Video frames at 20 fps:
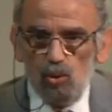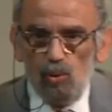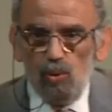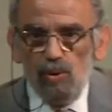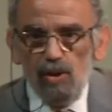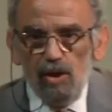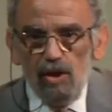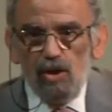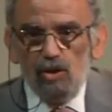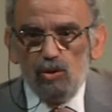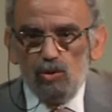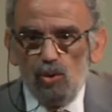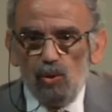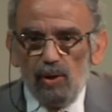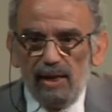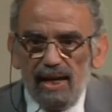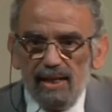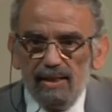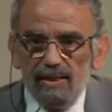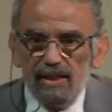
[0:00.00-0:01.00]
to
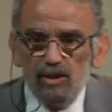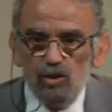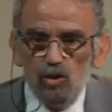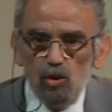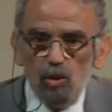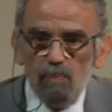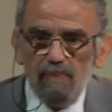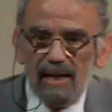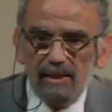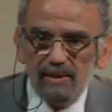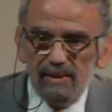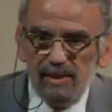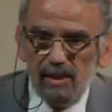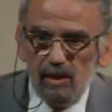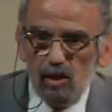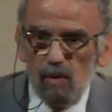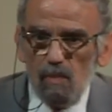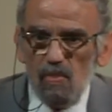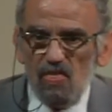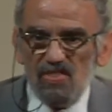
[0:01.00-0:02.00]
get the human
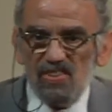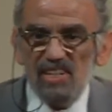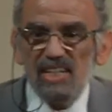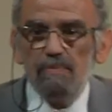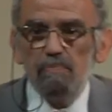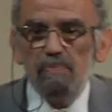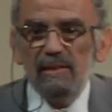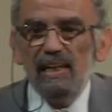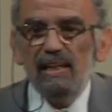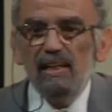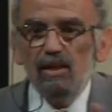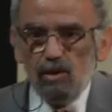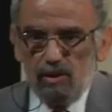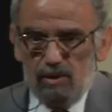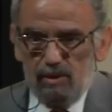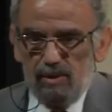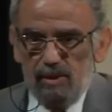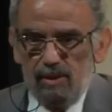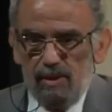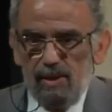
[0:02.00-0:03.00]
genome, 3 billion